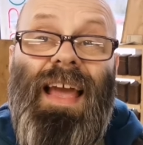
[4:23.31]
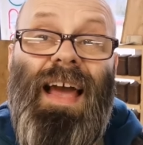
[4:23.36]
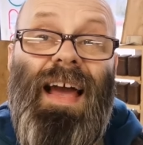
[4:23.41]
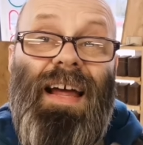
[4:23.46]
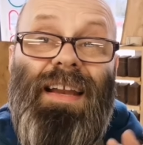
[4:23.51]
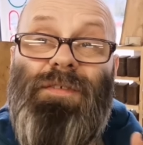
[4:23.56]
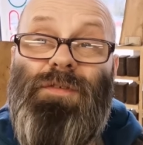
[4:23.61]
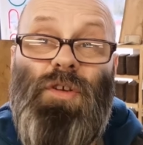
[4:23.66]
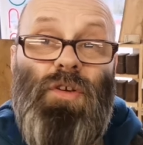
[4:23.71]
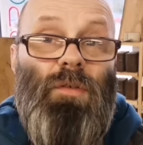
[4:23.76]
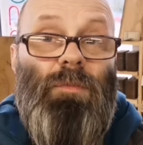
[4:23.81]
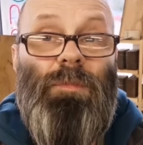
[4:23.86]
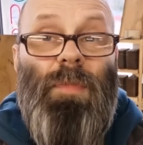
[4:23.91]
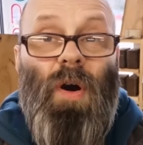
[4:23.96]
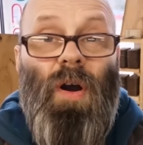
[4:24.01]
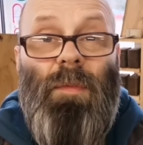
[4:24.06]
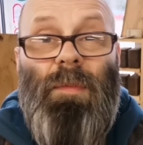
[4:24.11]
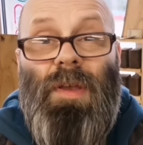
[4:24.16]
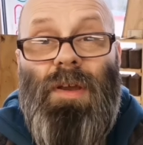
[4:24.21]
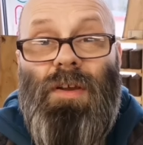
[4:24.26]
And if you can
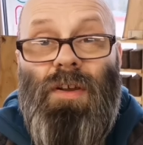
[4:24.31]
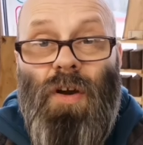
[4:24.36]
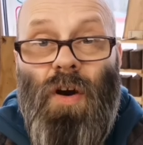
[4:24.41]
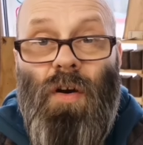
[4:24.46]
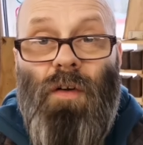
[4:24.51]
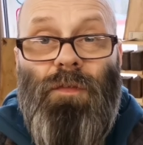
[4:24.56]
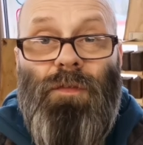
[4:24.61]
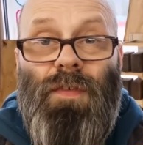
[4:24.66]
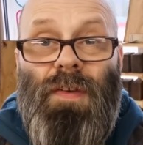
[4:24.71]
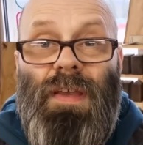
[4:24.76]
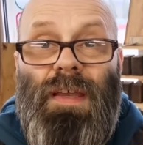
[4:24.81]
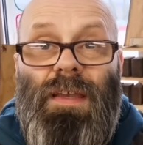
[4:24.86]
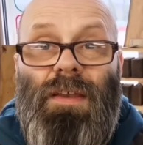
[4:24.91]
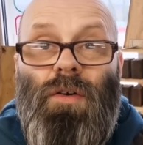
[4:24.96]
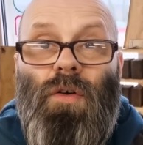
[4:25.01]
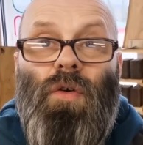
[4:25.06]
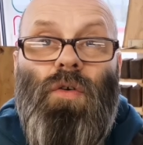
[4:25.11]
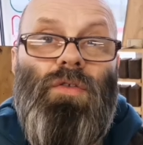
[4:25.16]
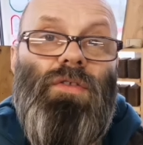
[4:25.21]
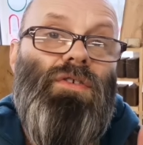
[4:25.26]
buy me a coffee
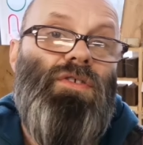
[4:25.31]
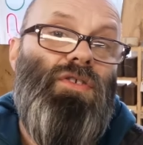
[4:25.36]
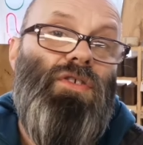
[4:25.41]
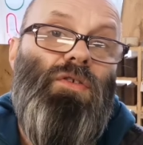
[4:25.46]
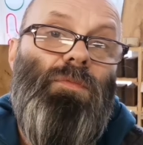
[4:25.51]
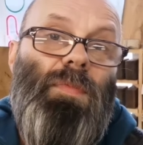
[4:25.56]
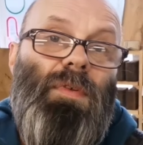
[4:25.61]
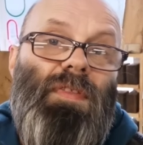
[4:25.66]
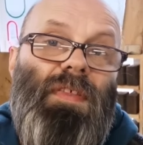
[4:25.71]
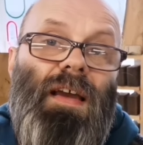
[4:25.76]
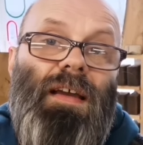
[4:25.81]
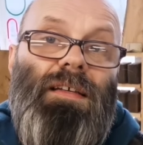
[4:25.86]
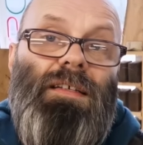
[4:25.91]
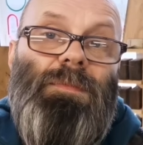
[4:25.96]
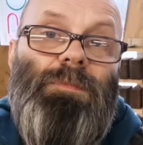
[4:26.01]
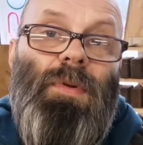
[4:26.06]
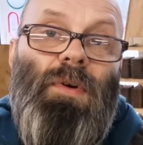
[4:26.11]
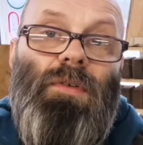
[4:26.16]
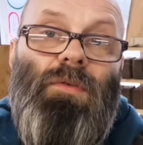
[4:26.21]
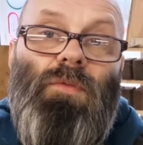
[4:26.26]
or the super thanks
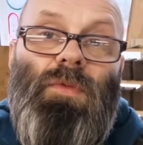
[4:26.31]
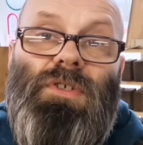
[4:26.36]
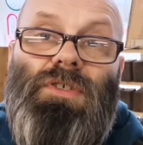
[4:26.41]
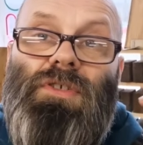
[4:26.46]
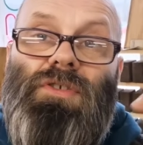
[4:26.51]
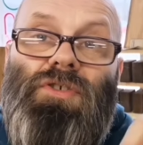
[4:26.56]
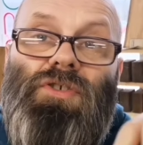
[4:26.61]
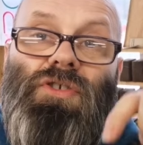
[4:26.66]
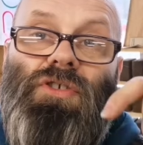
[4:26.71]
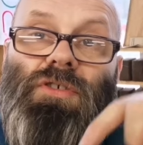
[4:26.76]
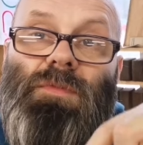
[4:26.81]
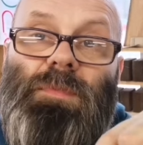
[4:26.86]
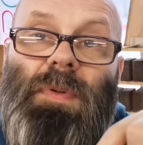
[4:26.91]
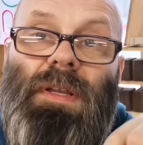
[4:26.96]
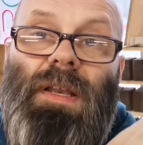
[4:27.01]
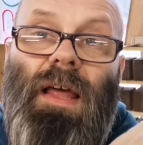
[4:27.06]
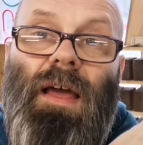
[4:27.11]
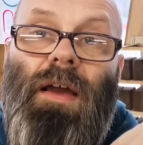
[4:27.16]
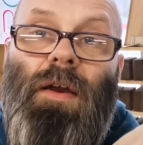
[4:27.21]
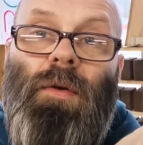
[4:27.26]
button, which is just
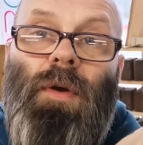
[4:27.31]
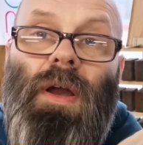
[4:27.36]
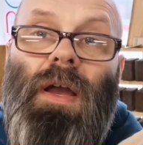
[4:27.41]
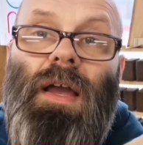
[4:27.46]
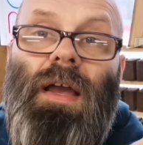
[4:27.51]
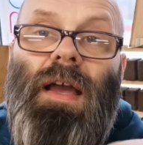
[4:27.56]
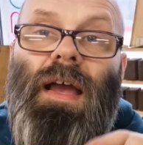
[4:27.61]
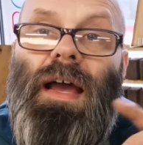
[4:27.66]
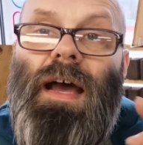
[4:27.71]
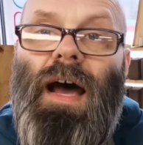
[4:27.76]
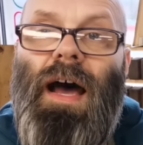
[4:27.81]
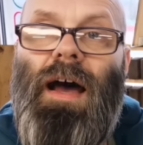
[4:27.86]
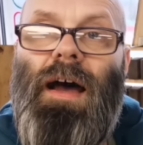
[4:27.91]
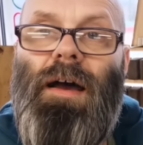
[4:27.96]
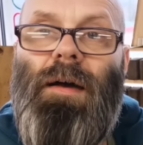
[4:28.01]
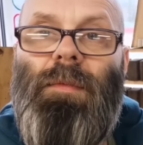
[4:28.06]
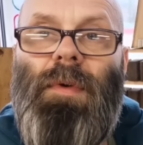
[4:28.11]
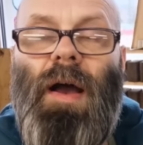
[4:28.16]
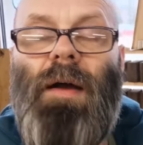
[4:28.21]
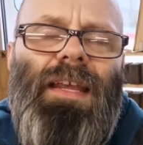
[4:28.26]
below,
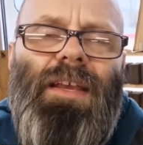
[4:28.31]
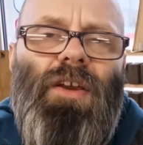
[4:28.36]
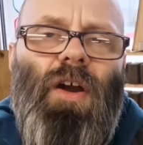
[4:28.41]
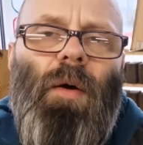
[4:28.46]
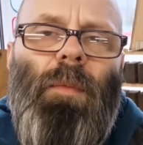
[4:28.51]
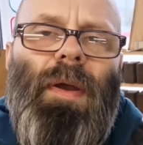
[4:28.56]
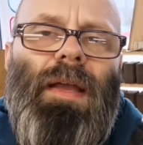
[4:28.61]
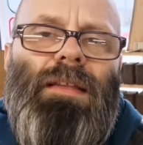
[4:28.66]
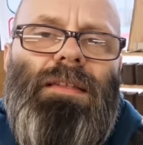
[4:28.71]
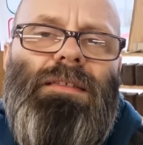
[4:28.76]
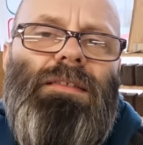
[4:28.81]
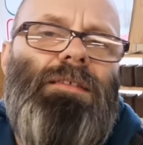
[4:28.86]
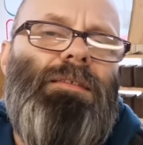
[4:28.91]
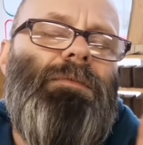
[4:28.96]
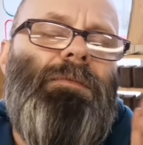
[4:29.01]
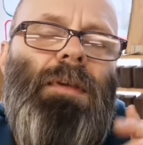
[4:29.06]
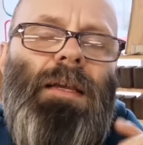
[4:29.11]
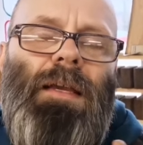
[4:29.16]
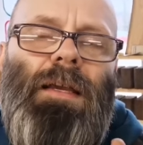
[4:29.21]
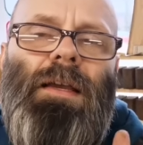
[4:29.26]
um, any comments,
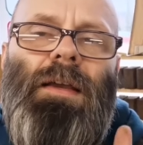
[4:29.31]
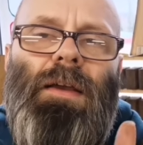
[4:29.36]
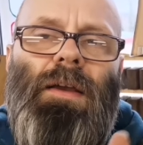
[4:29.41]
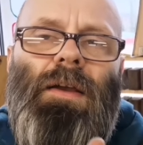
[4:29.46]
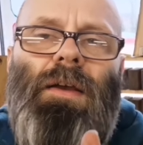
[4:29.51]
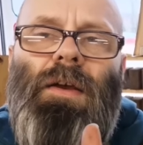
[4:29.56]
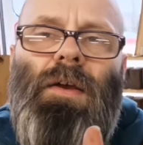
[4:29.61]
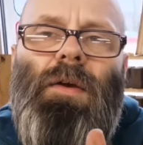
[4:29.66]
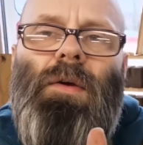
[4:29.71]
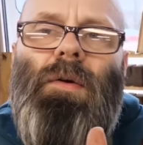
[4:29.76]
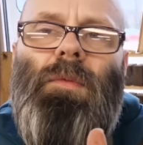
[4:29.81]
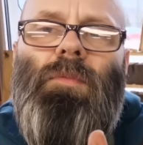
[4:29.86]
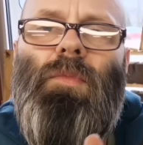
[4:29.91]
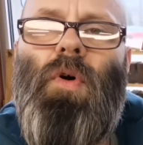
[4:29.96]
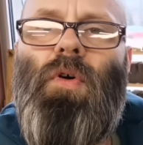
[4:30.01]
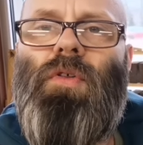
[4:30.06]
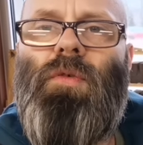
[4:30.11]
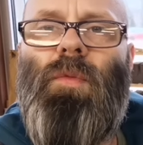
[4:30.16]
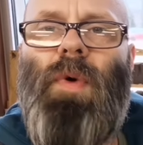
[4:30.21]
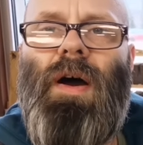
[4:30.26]

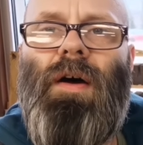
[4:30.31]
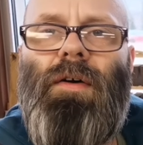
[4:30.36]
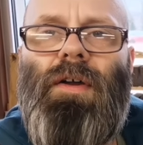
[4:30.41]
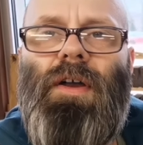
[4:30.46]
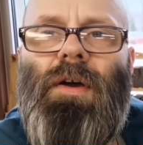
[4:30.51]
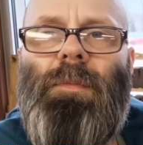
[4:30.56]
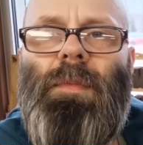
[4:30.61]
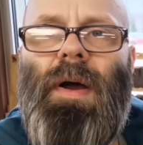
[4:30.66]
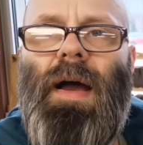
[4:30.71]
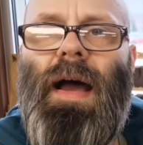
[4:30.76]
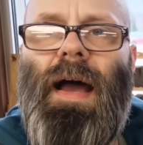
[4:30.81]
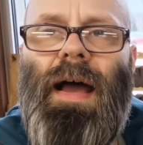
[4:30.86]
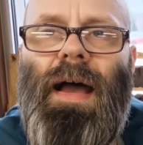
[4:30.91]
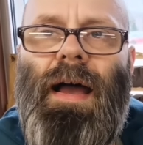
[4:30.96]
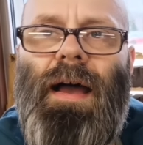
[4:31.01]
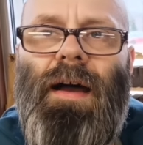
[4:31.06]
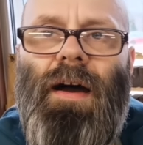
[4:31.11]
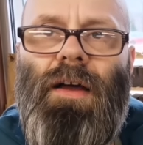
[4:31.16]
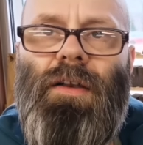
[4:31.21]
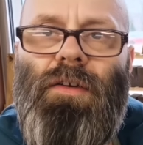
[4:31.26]
more than welcome.
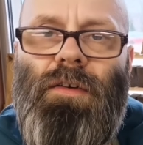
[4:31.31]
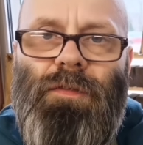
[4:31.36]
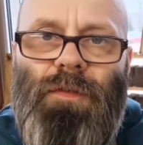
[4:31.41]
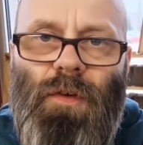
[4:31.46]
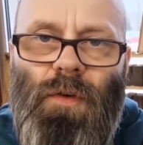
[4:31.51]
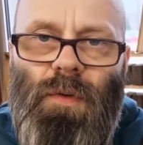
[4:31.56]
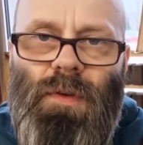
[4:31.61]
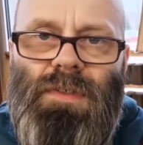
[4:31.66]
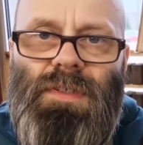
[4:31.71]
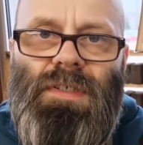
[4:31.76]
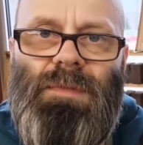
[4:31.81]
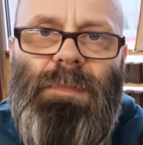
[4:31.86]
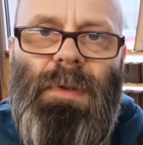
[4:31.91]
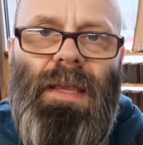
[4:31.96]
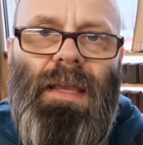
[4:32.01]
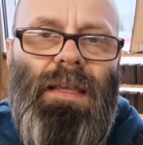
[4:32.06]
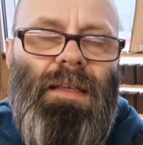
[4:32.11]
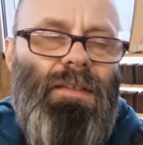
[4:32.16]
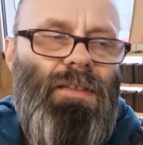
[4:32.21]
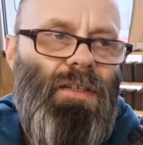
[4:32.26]
Uh, I look forward to
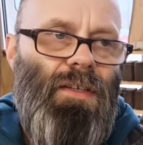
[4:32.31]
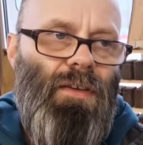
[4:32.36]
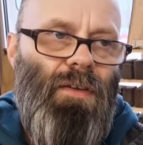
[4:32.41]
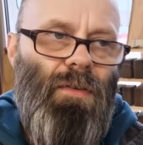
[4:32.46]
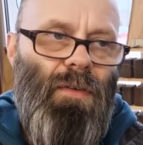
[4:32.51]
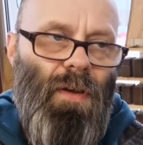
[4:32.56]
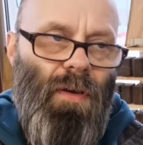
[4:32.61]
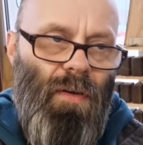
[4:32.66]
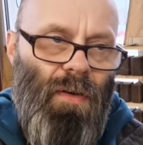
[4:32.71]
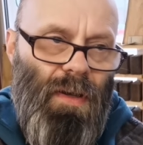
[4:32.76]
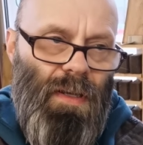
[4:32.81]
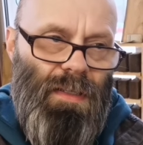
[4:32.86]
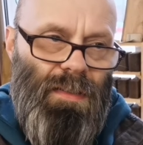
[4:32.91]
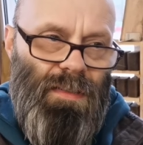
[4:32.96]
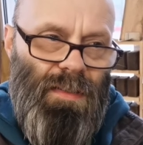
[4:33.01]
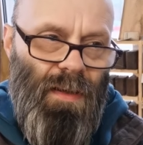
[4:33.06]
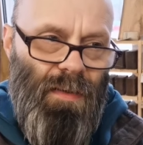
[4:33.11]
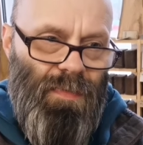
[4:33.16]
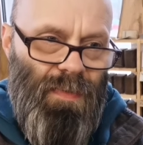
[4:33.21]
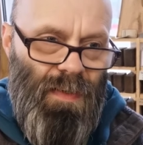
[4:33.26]
speaking to you guys.
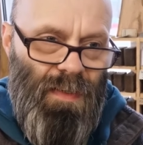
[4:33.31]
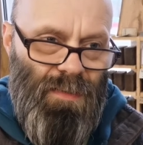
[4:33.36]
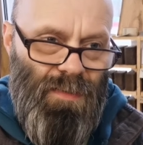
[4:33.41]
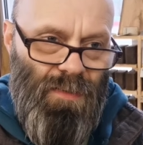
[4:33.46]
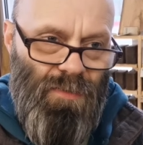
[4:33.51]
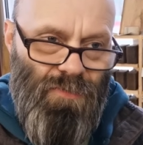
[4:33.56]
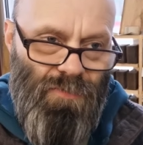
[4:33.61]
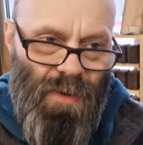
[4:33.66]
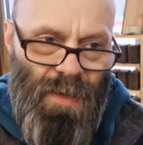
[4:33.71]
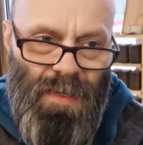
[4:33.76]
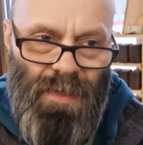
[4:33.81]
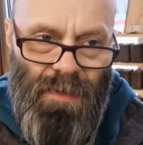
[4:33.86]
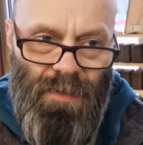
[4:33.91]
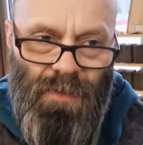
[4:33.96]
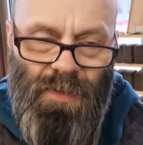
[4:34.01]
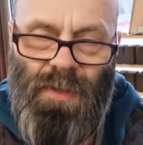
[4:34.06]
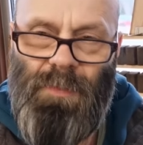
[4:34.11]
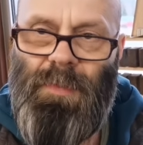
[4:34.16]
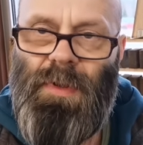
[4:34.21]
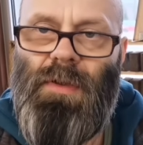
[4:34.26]
I think it's a great little
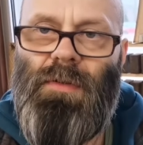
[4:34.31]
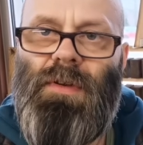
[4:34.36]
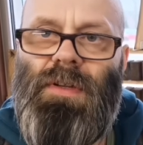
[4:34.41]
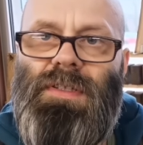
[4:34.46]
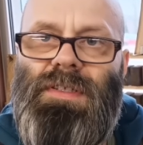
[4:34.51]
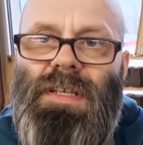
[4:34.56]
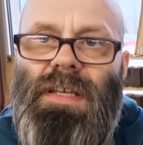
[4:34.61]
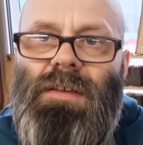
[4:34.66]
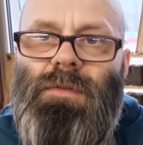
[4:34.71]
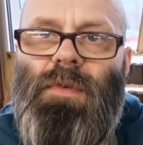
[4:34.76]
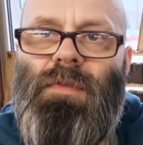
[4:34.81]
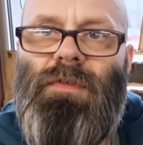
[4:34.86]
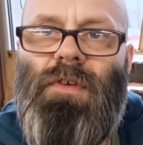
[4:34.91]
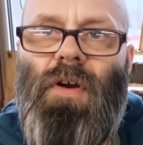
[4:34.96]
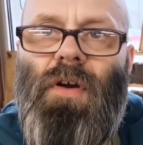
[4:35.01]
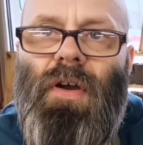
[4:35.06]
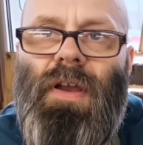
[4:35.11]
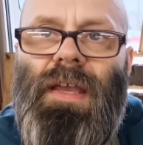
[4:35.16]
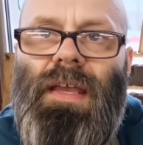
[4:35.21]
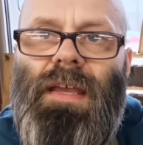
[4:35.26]
community we've
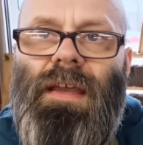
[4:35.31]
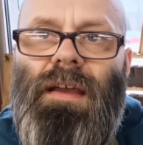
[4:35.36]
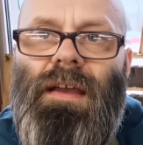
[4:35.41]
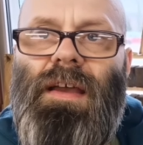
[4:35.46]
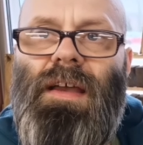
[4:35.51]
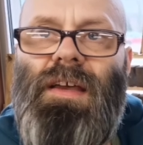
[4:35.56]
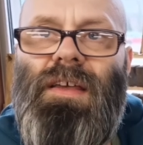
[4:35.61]
got here.